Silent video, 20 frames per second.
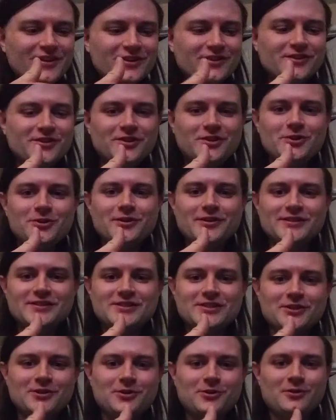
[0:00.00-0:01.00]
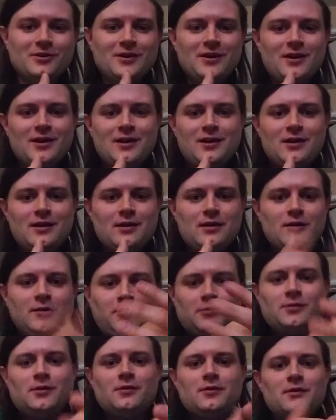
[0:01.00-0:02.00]
get it to do it so
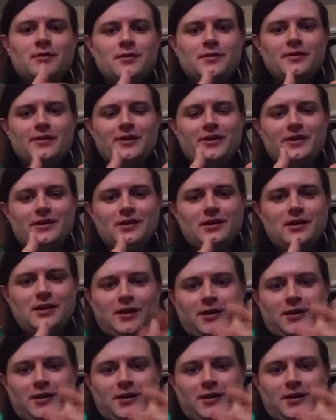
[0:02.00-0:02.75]
yeah